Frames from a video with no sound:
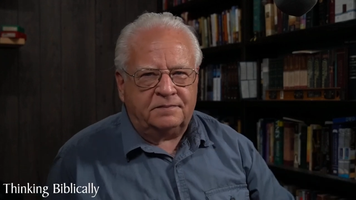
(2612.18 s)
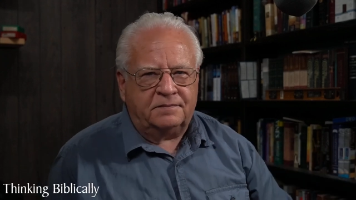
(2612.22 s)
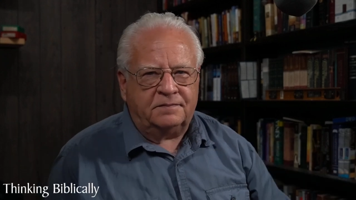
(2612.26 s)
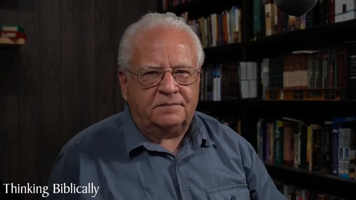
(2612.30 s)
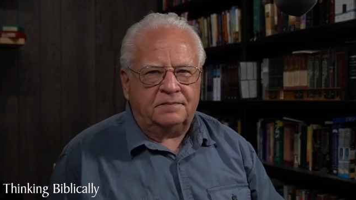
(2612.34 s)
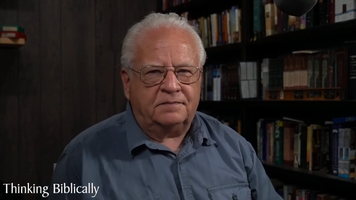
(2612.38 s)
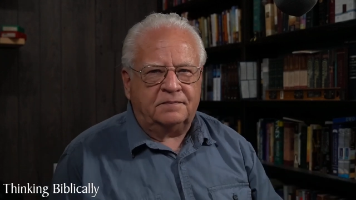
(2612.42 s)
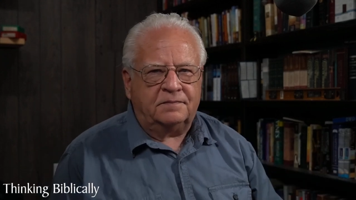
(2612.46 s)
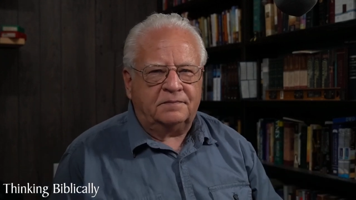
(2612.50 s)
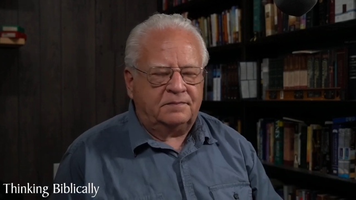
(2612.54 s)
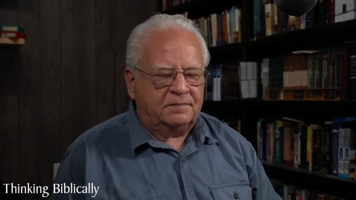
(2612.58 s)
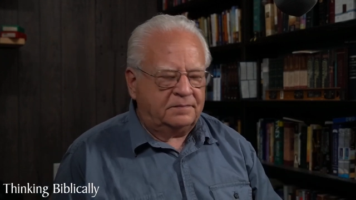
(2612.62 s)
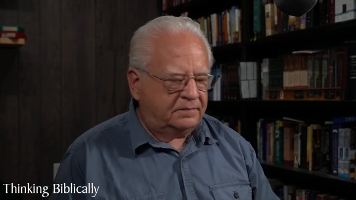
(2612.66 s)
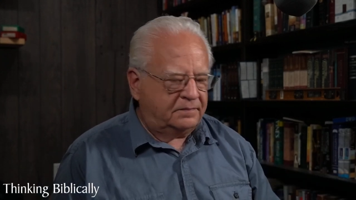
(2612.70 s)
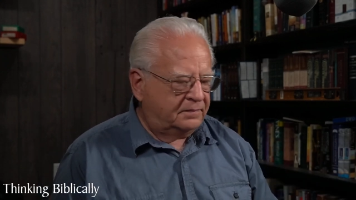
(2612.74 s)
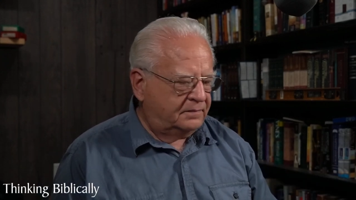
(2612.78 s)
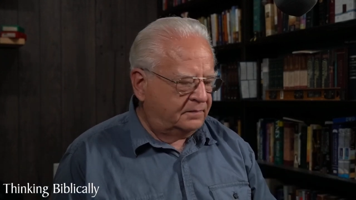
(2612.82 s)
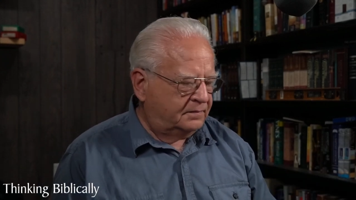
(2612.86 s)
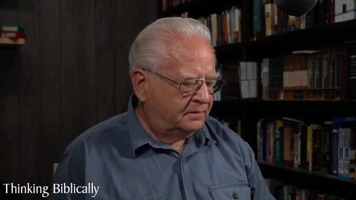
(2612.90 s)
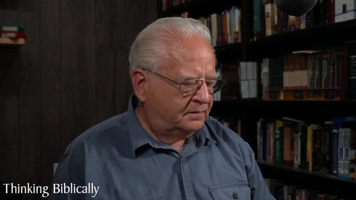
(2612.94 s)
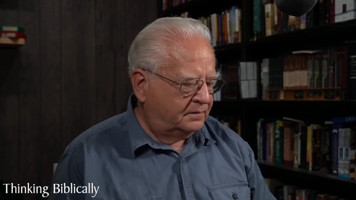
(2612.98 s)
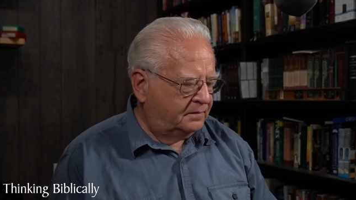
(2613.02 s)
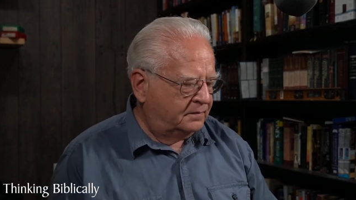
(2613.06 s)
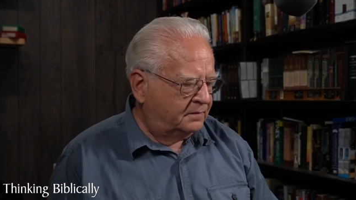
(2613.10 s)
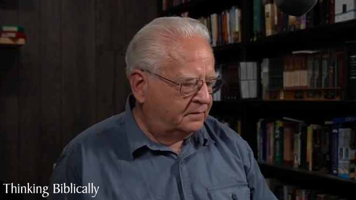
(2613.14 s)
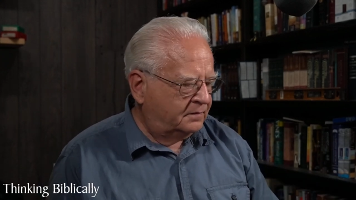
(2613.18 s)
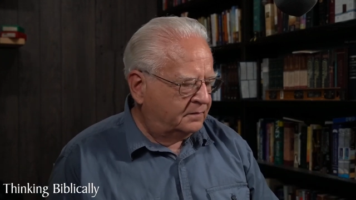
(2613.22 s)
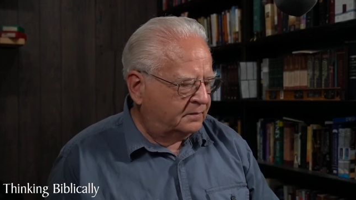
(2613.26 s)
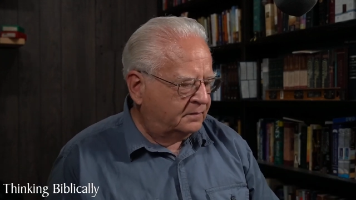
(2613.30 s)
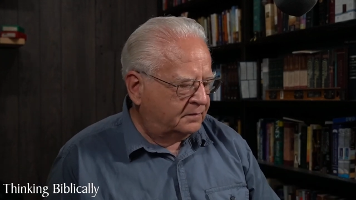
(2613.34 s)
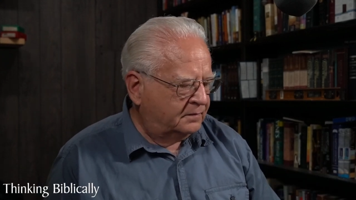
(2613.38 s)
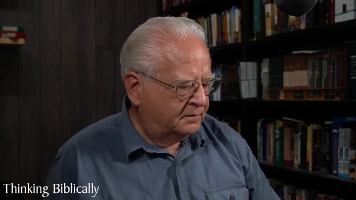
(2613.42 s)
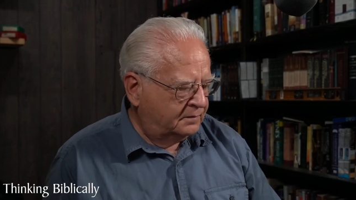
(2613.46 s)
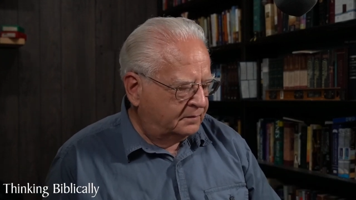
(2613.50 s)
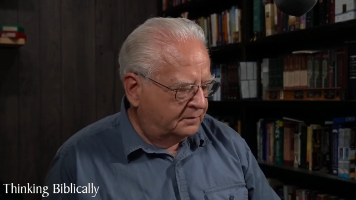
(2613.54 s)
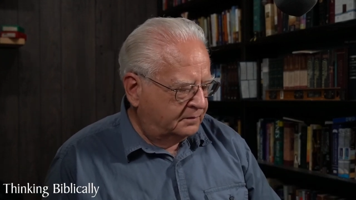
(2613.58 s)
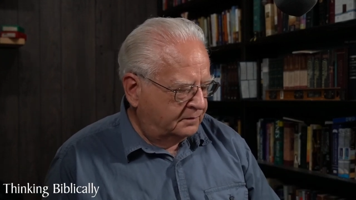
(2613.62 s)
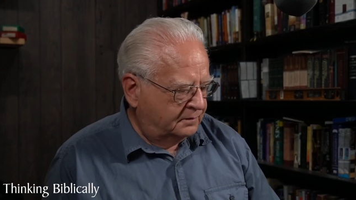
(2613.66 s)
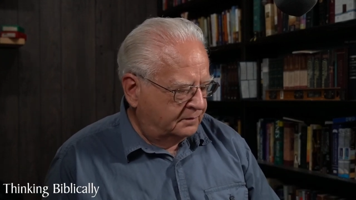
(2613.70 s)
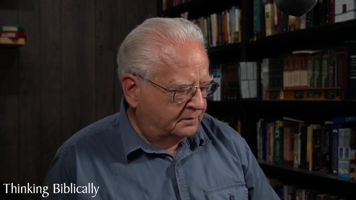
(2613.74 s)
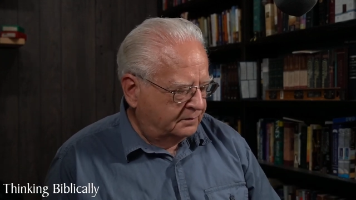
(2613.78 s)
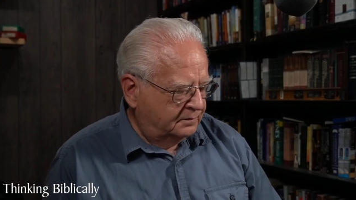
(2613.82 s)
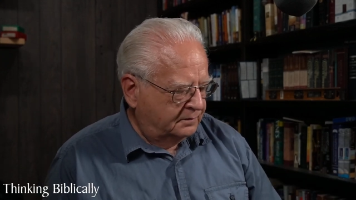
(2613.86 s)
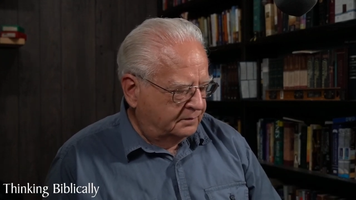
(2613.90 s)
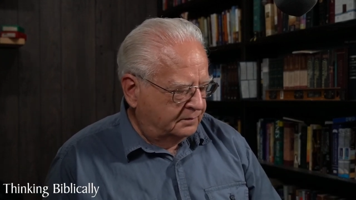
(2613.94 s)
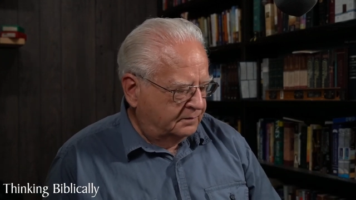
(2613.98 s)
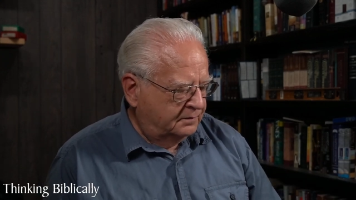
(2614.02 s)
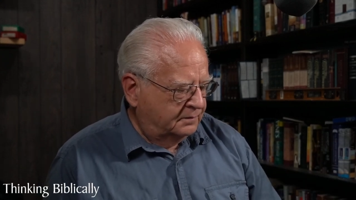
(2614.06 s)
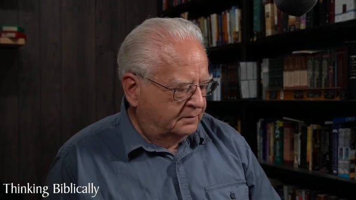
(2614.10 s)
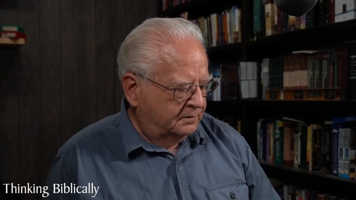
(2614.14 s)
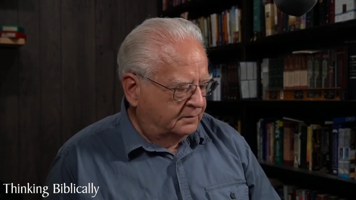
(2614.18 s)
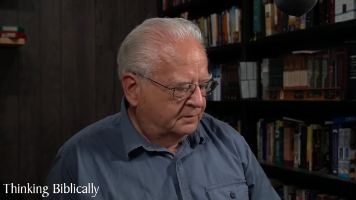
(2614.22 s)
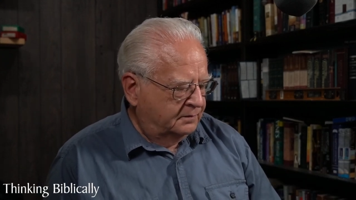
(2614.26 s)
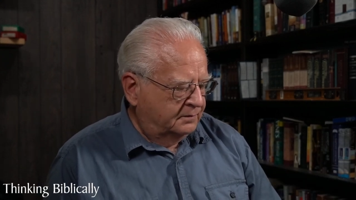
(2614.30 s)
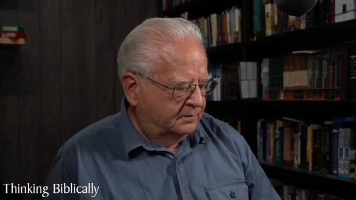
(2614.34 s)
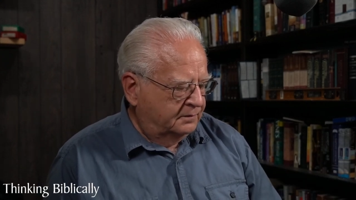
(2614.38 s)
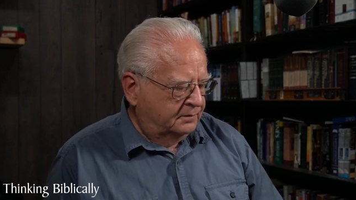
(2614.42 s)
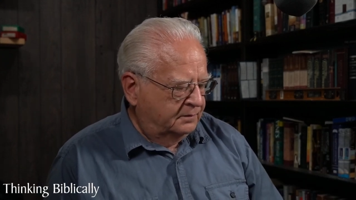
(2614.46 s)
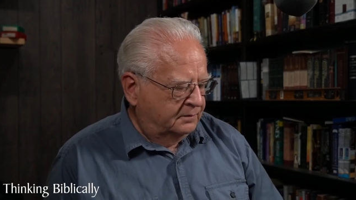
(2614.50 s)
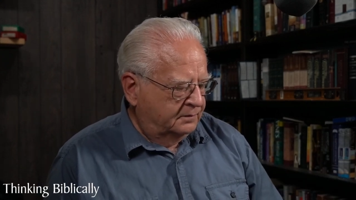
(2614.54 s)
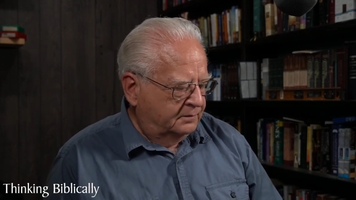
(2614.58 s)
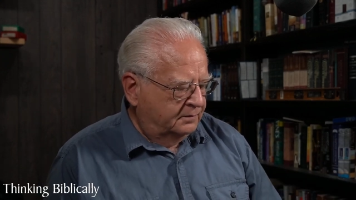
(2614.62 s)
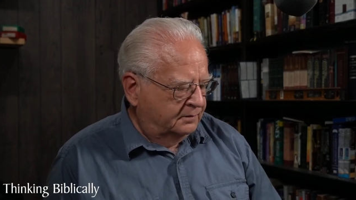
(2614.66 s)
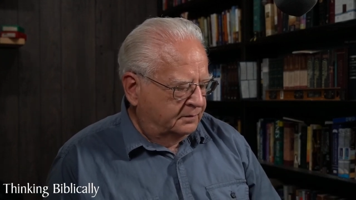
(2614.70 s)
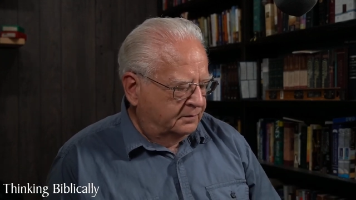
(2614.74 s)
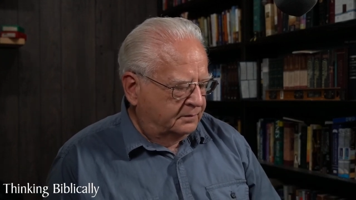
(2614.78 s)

(silence)